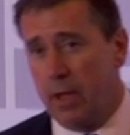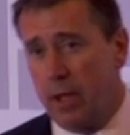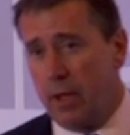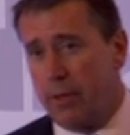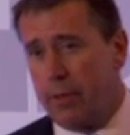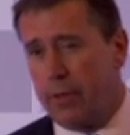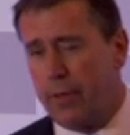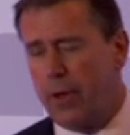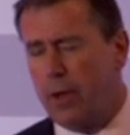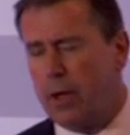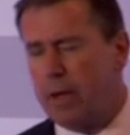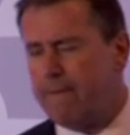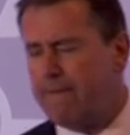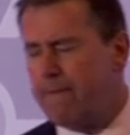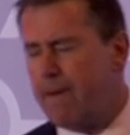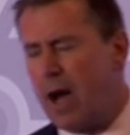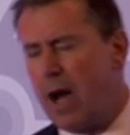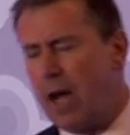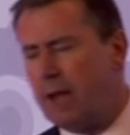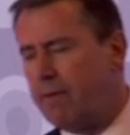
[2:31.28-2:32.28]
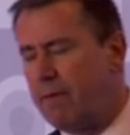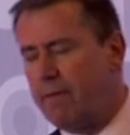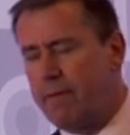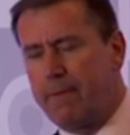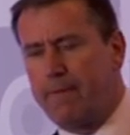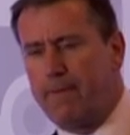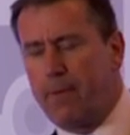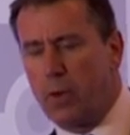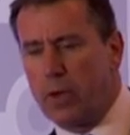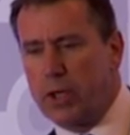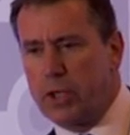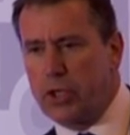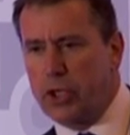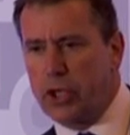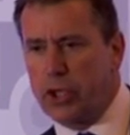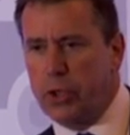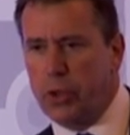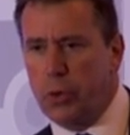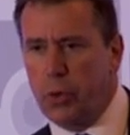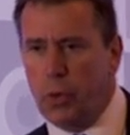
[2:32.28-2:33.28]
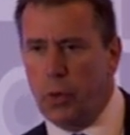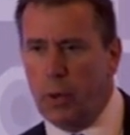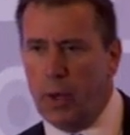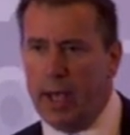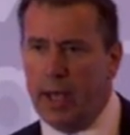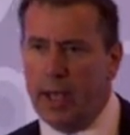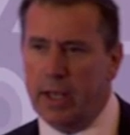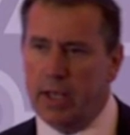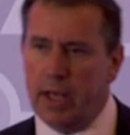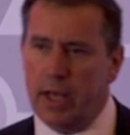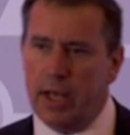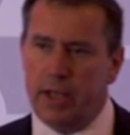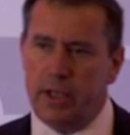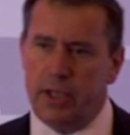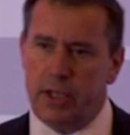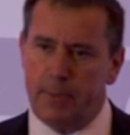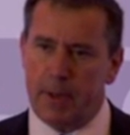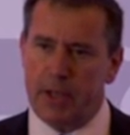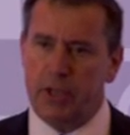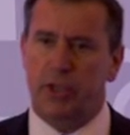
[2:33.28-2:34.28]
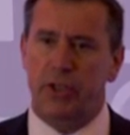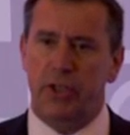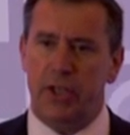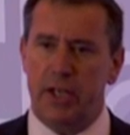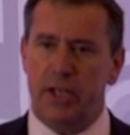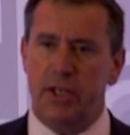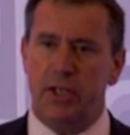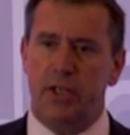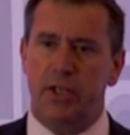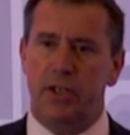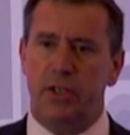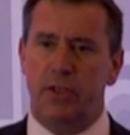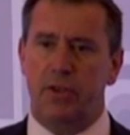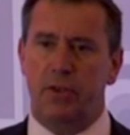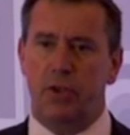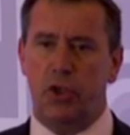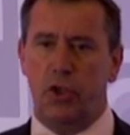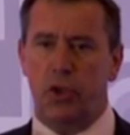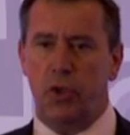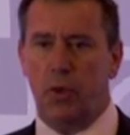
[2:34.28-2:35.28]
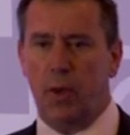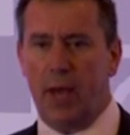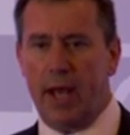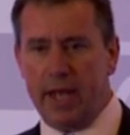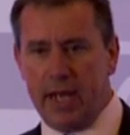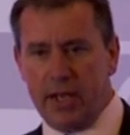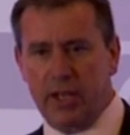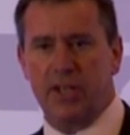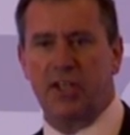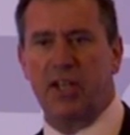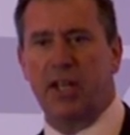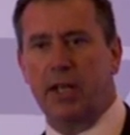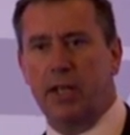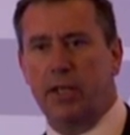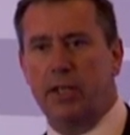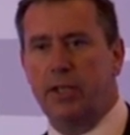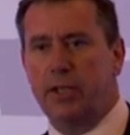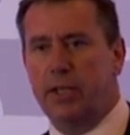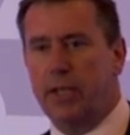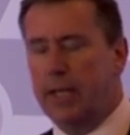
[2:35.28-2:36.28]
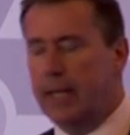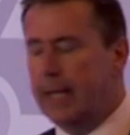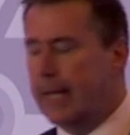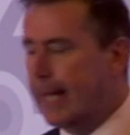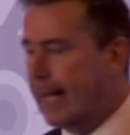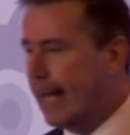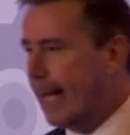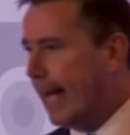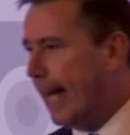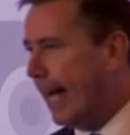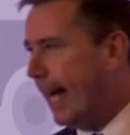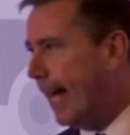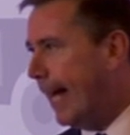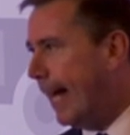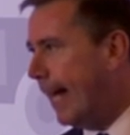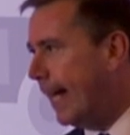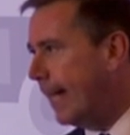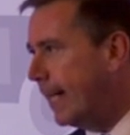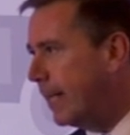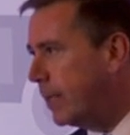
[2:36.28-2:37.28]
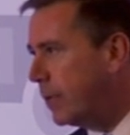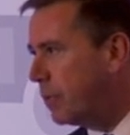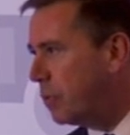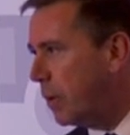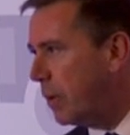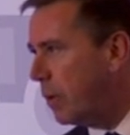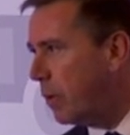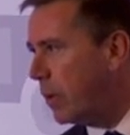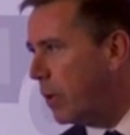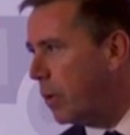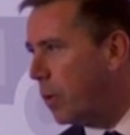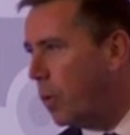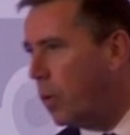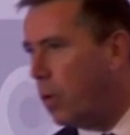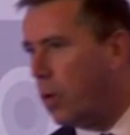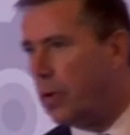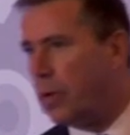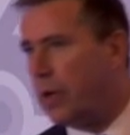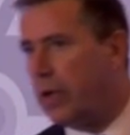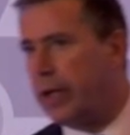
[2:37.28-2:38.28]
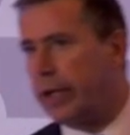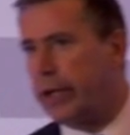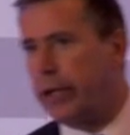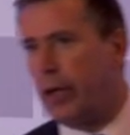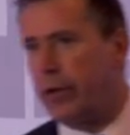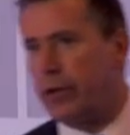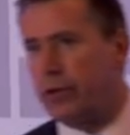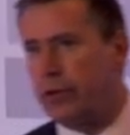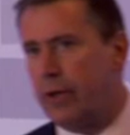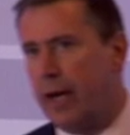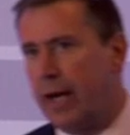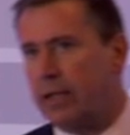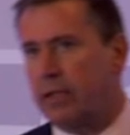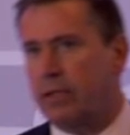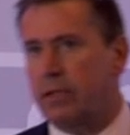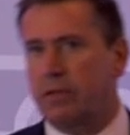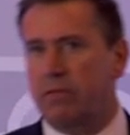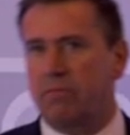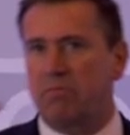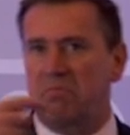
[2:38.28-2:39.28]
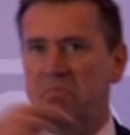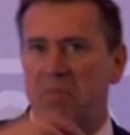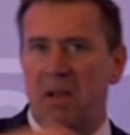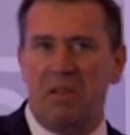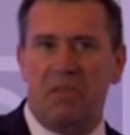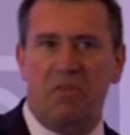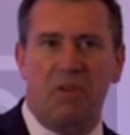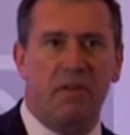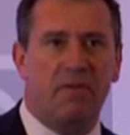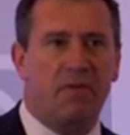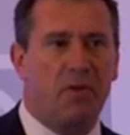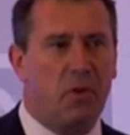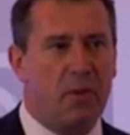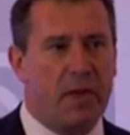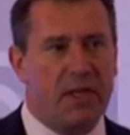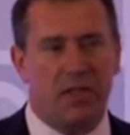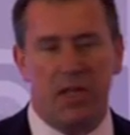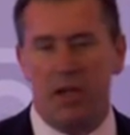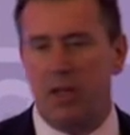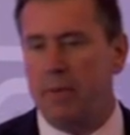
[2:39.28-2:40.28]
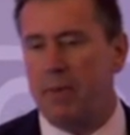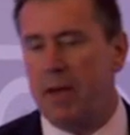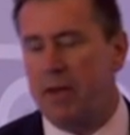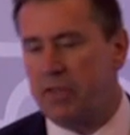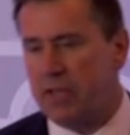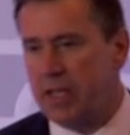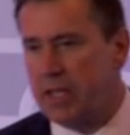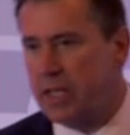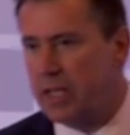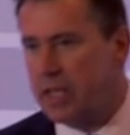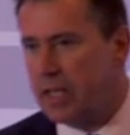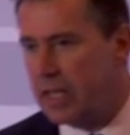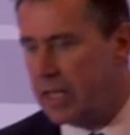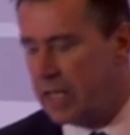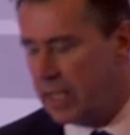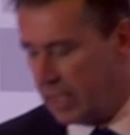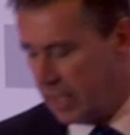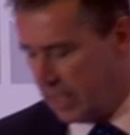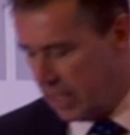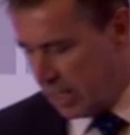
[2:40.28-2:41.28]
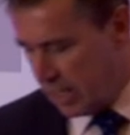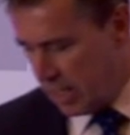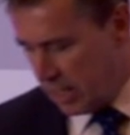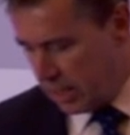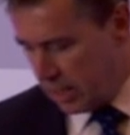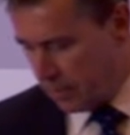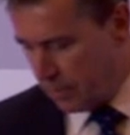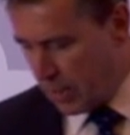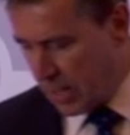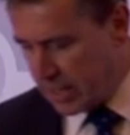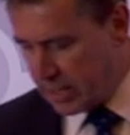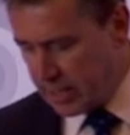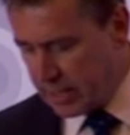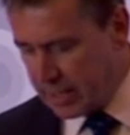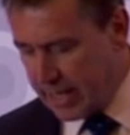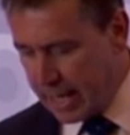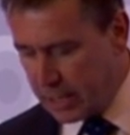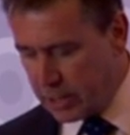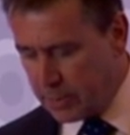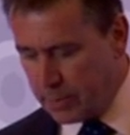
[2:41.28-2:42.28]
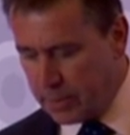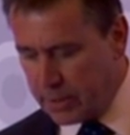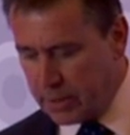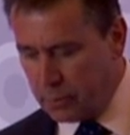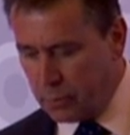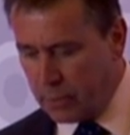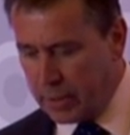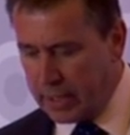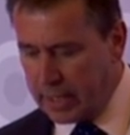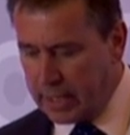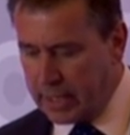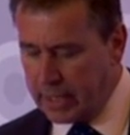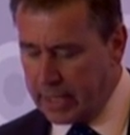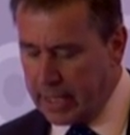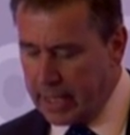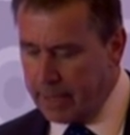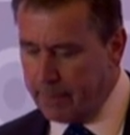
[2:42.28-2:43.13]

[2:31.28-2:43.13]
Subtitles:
35 of the 42 specialties to NHS England, and we were awarded a contract about 3 or 4 weeks ago. You may have seen the press announcement that we